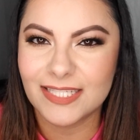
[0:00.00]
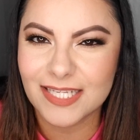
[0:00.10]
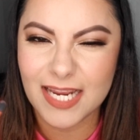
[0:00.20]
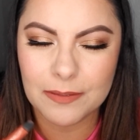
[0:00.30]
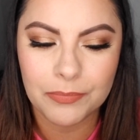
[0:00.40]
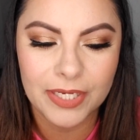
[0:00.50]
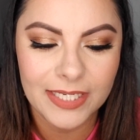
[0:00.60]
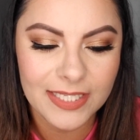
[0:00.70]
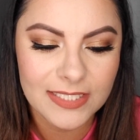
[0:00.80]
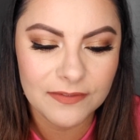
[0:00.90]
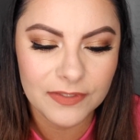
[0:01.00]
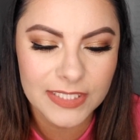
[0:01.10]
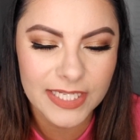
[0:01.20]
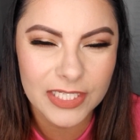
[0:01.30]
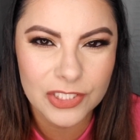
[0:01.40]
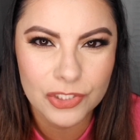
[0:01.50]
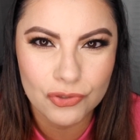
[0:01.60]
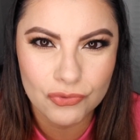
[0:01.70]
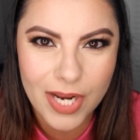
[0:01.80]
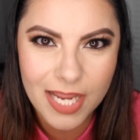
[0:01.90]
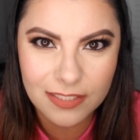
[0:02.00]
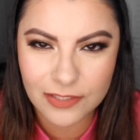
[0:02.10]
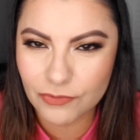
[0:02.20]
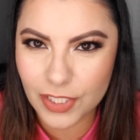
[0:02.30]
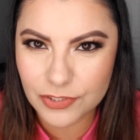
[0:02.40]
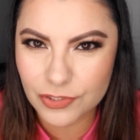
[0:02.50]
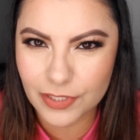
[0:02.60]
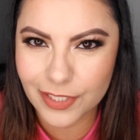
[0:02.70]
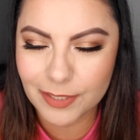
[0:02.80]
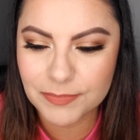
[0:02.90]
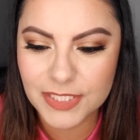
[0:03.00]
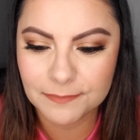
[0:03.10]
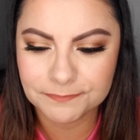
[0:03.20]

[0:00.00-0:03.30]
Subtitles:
kind of pointless. It feels like it just drags across your lips,